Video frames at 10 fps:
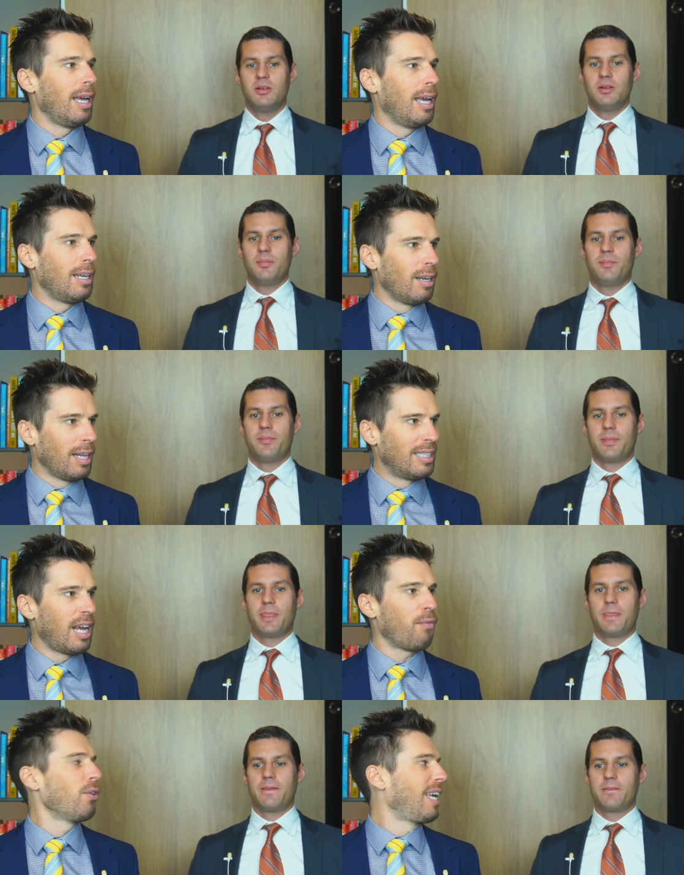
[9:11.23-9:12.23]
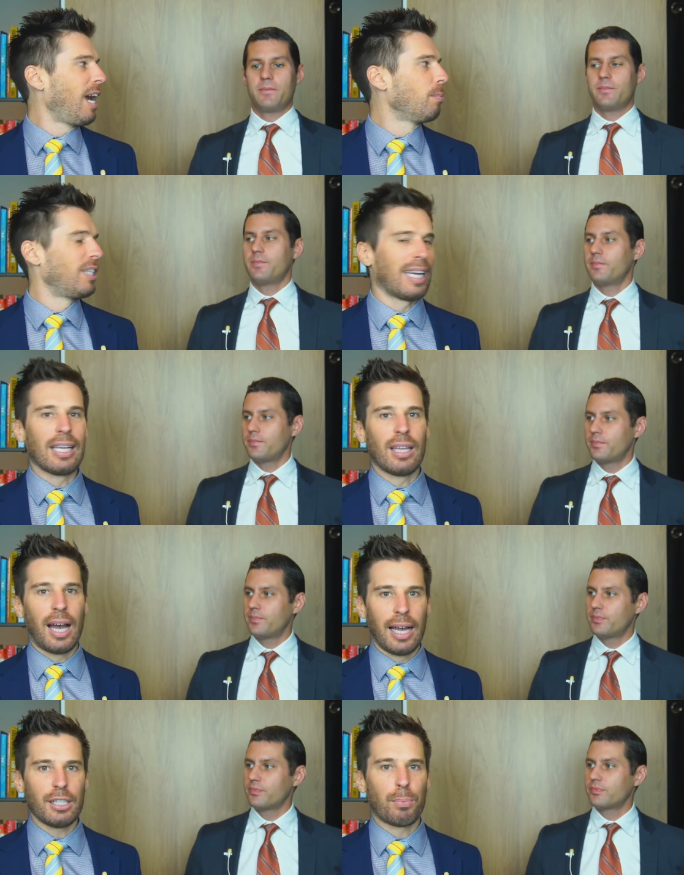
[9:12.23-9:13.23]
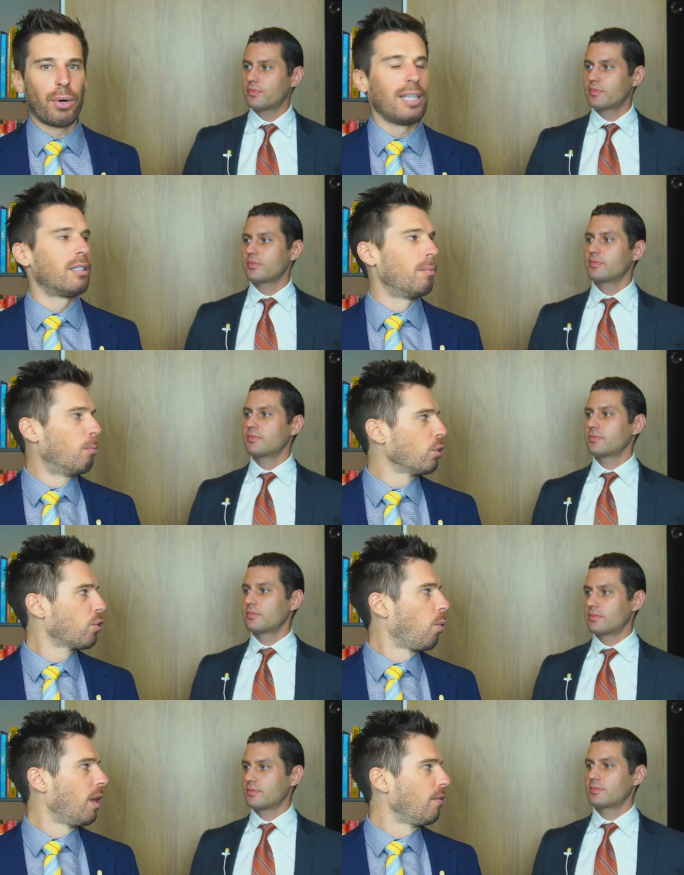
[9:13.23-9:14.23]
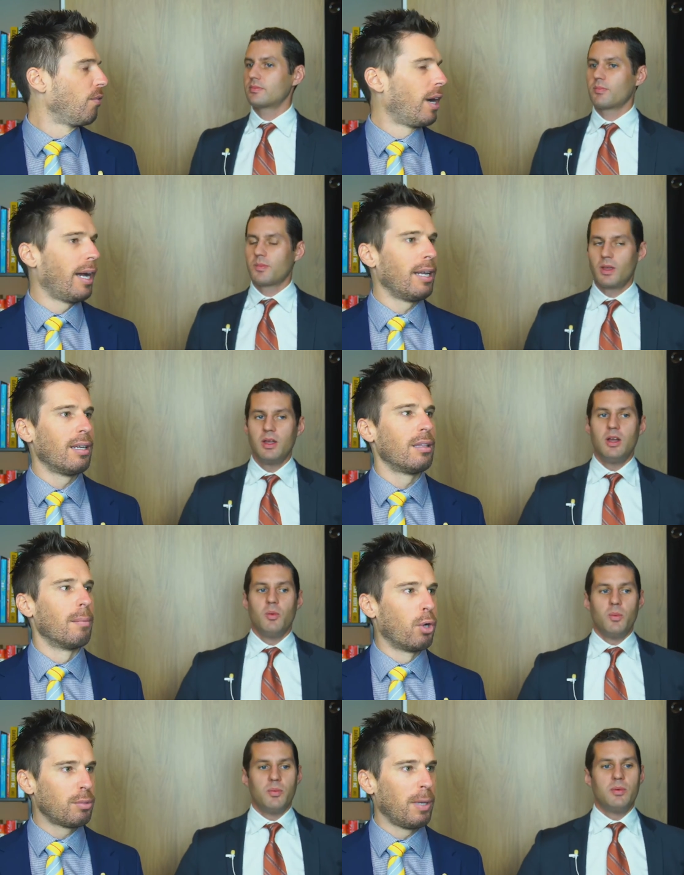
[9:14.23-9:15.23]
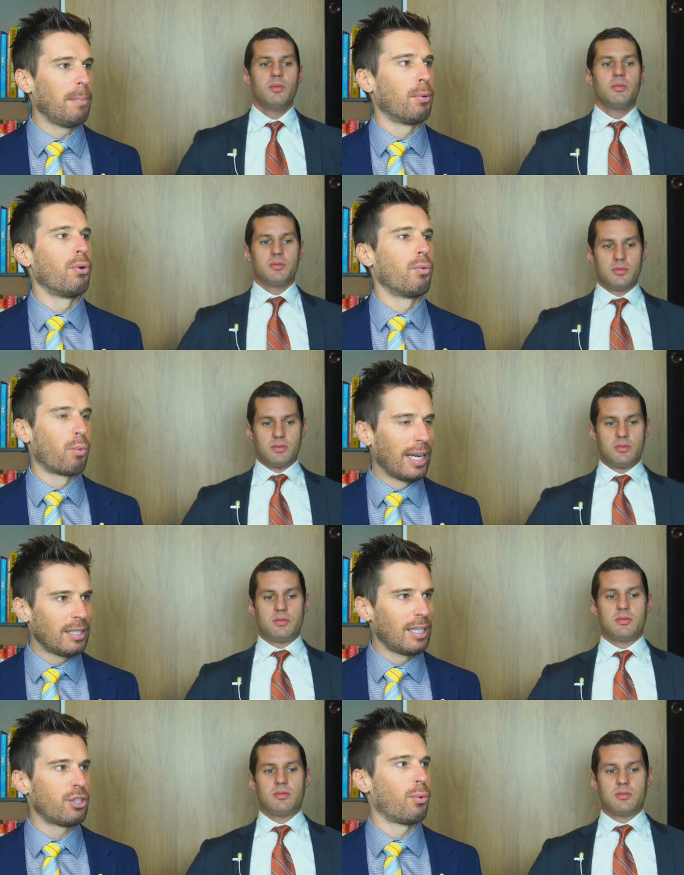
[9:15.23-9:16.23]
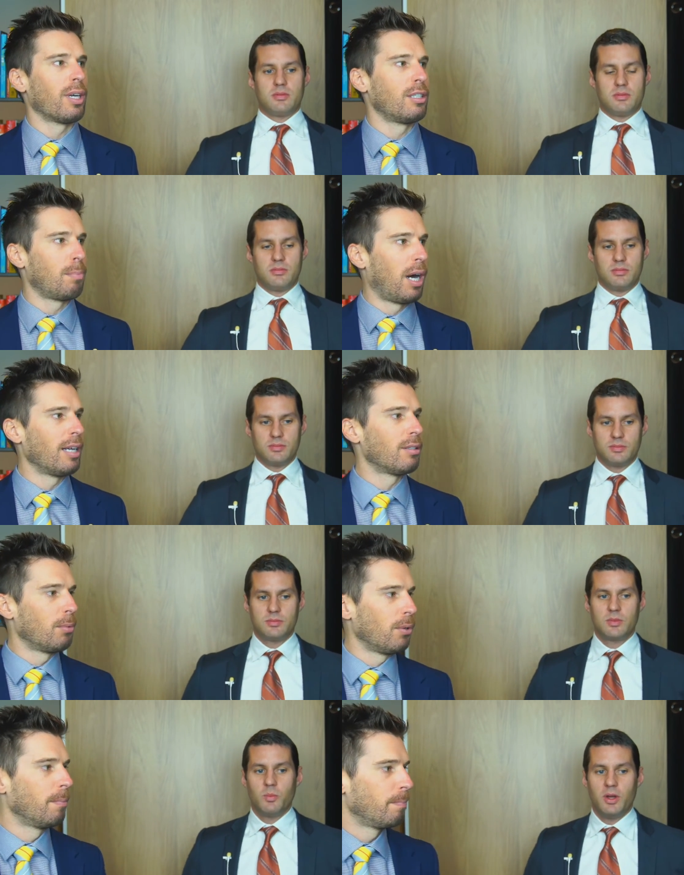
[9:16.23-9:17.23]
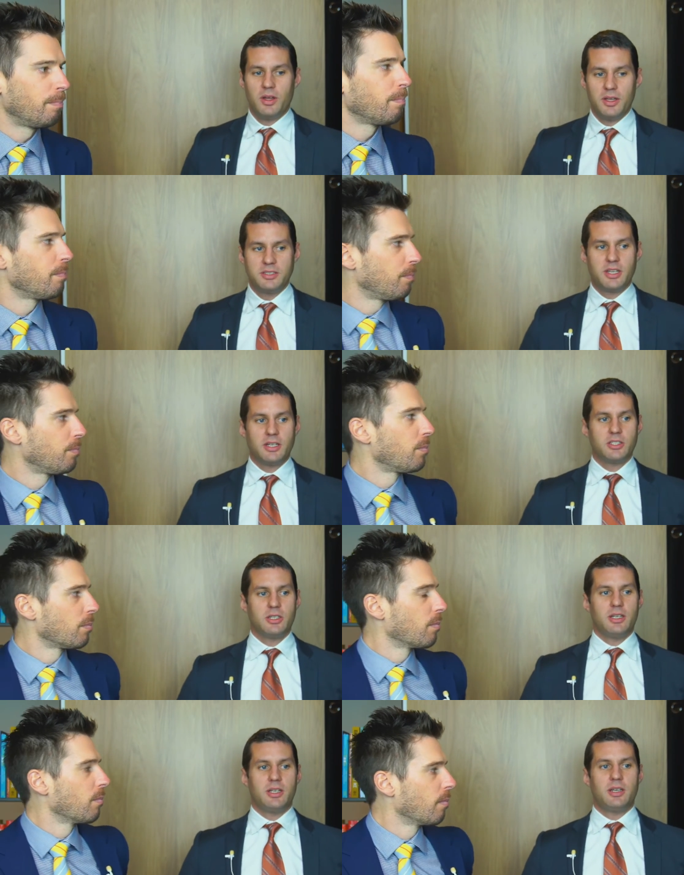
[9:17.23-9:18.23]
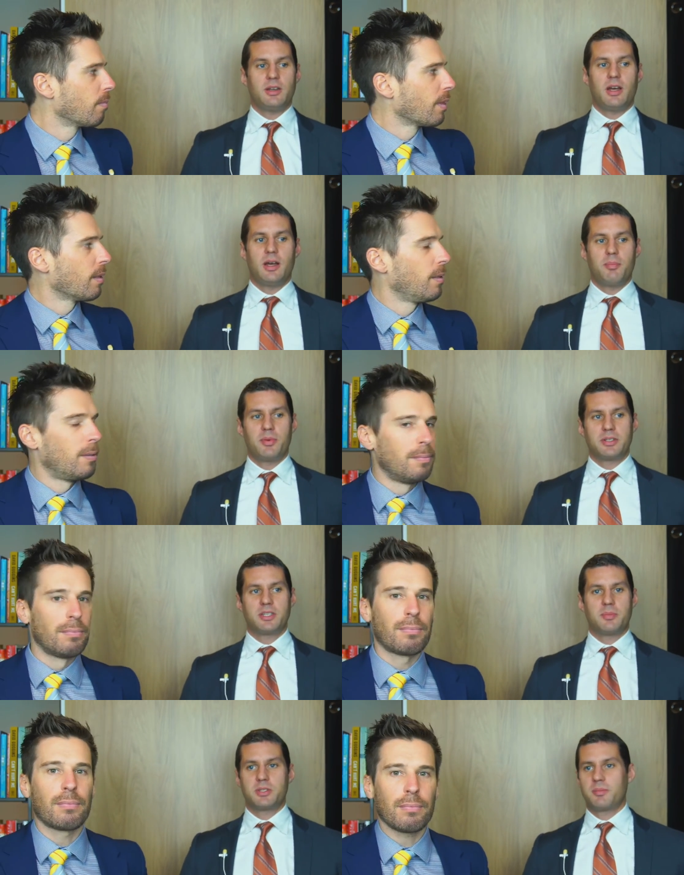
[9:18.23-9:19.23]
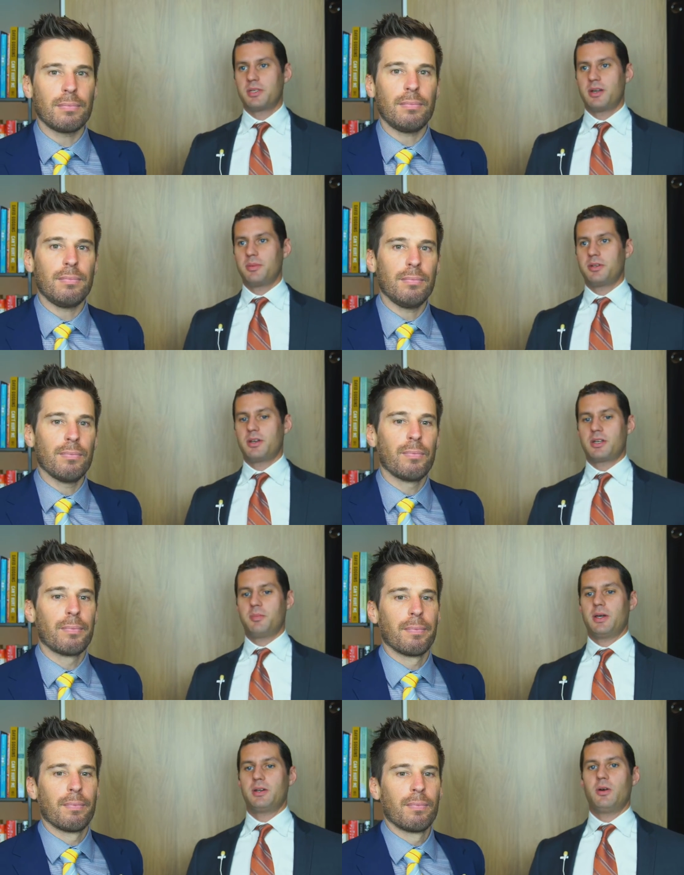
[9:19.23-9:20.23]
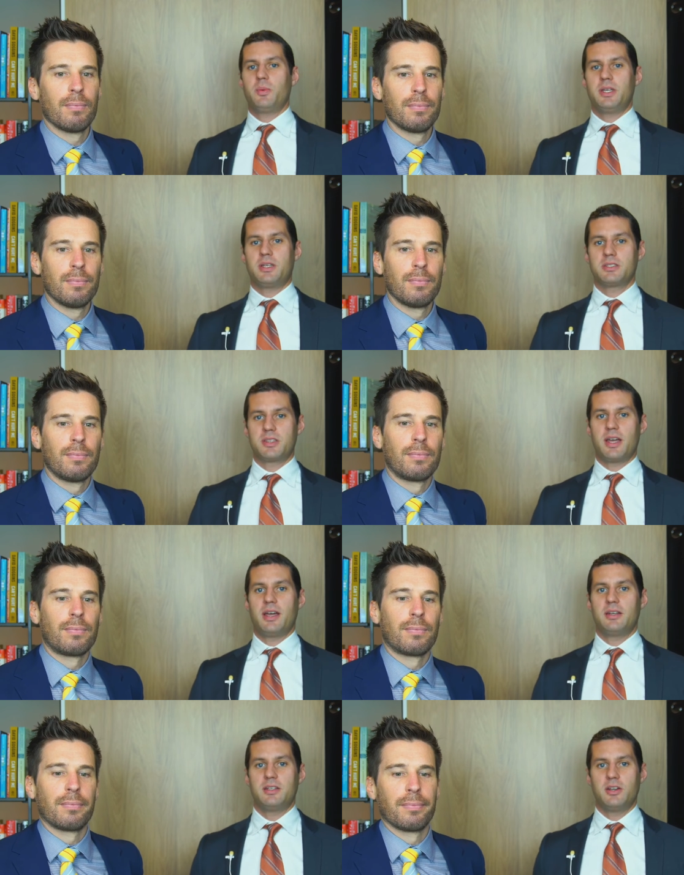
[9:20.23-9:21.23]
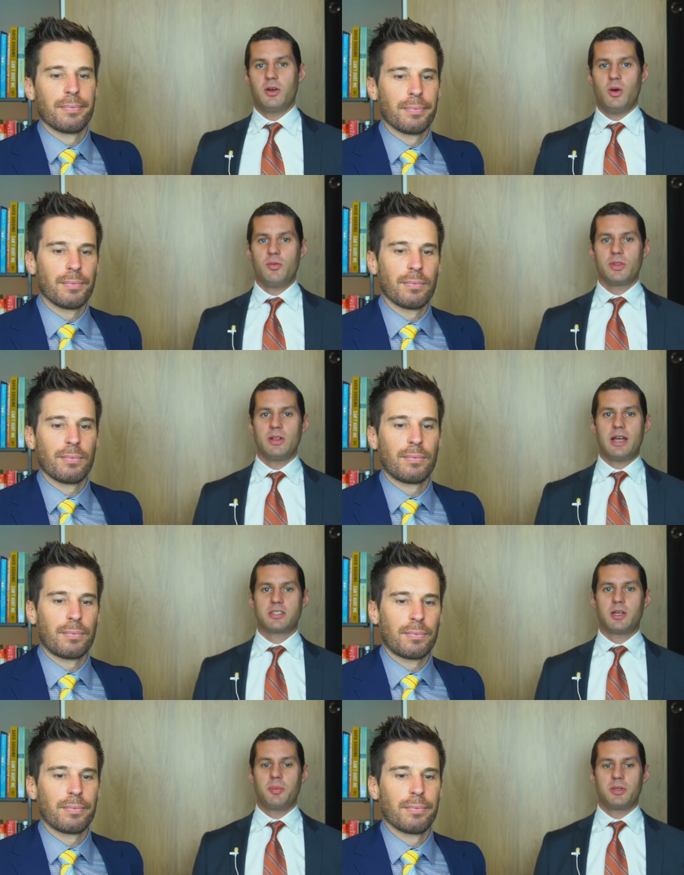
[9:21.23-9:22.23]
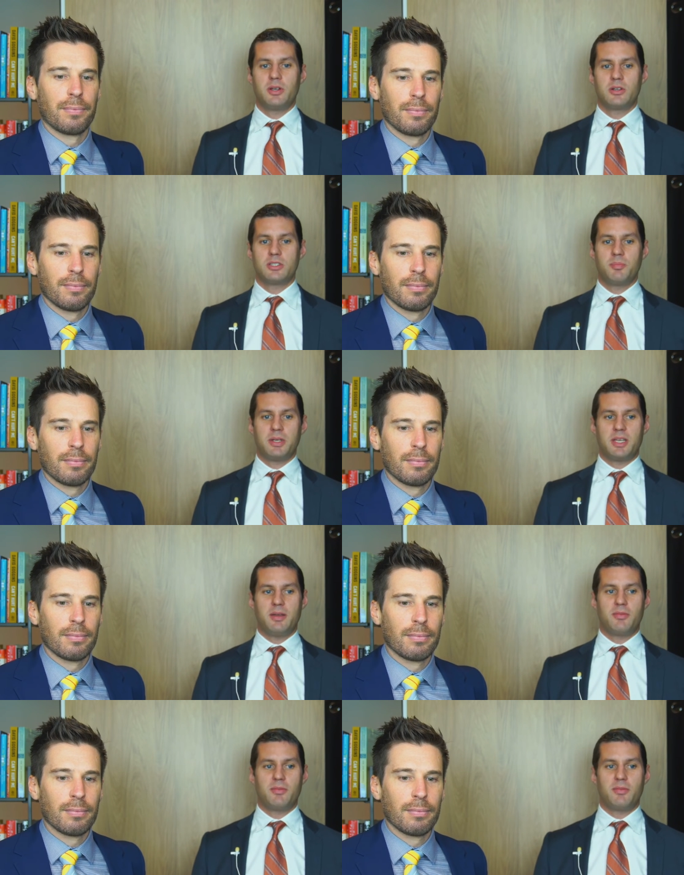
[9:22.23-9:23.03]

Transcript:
Speaker 1: it definitely helps that get the highest price, the most qualified, the most people, rent it as quick as possible.
Speaker 2: Well, it's actually uh, brings up something I've been talking about all week is that, you know, over the last couple years, it became